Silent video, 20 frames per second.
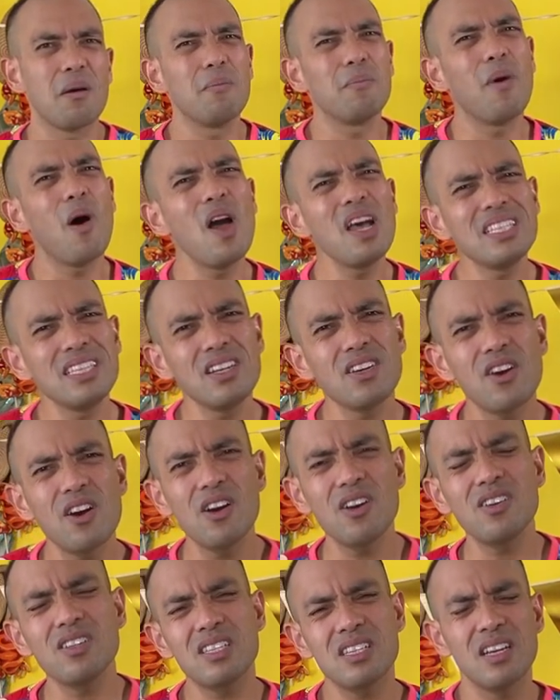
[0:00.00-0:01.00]
Boys and
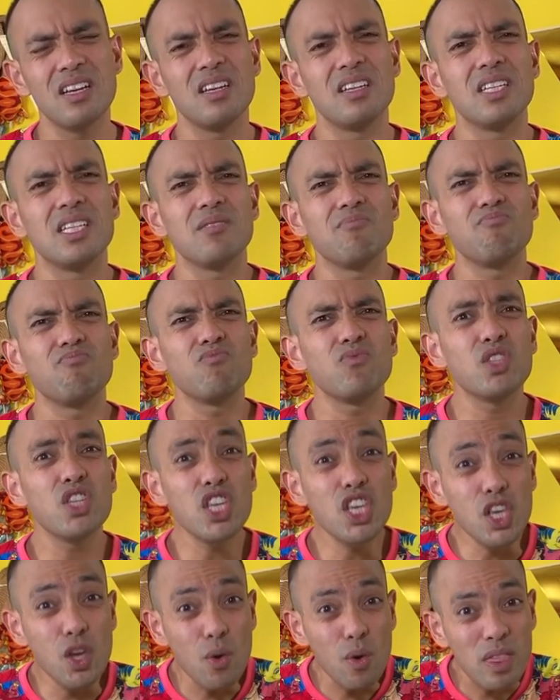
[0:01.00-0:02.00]
girls, do
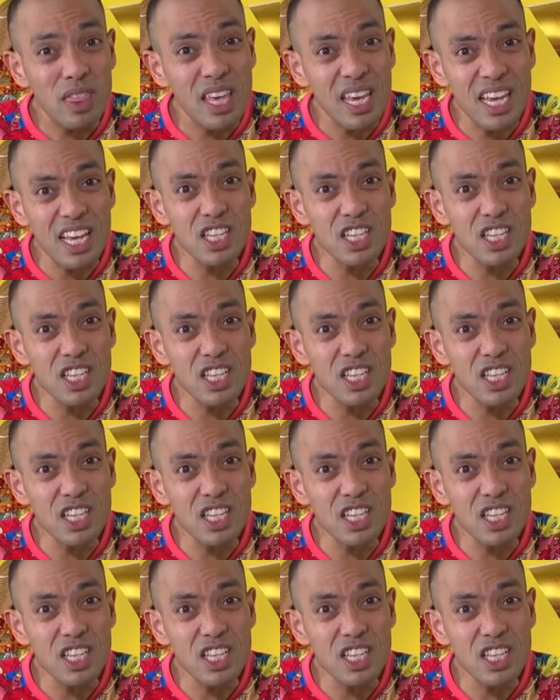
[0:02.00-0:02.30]
you think